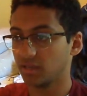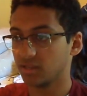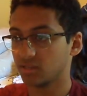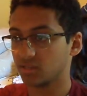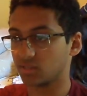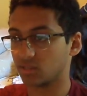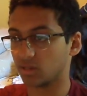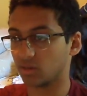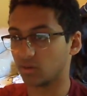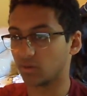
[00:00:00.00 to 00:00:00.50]

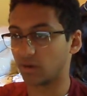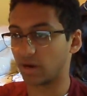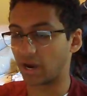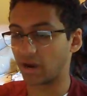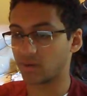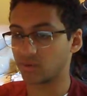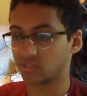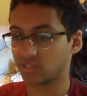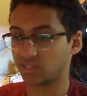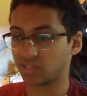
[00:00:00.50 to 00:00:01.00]
So
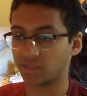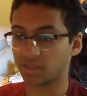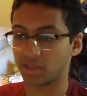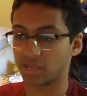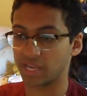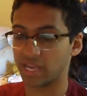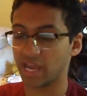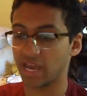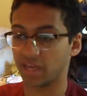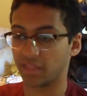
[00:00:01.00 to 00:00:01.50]
I was
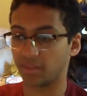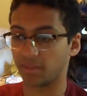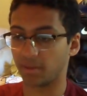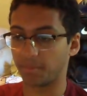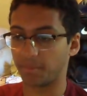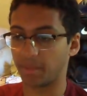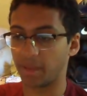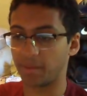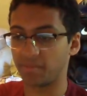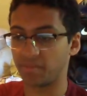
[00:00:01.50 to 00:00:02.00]
thinking, yeah,
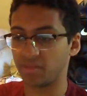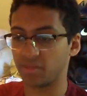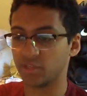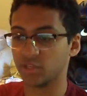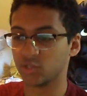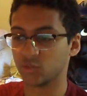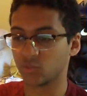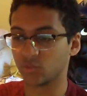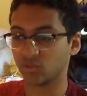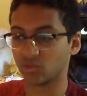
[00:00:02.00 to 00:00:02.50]
maybe
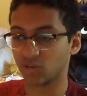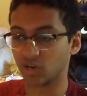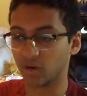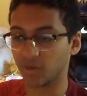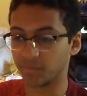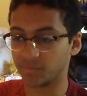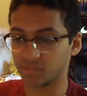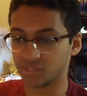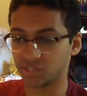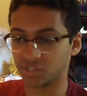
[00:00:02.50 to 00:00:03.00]
this World
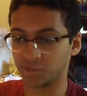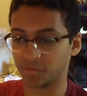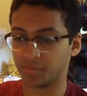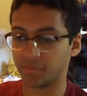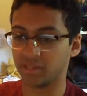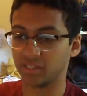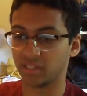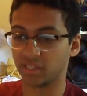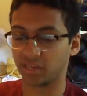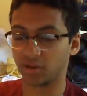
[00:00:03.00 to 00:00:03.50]
Cup is gonna
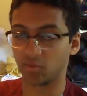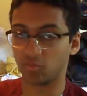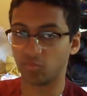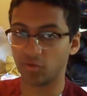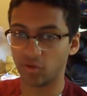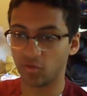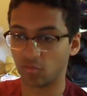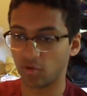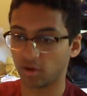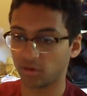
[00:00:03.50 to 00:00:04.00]
be like a
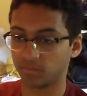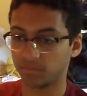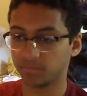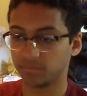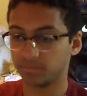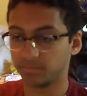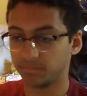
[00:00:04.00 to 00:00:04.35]
rerun.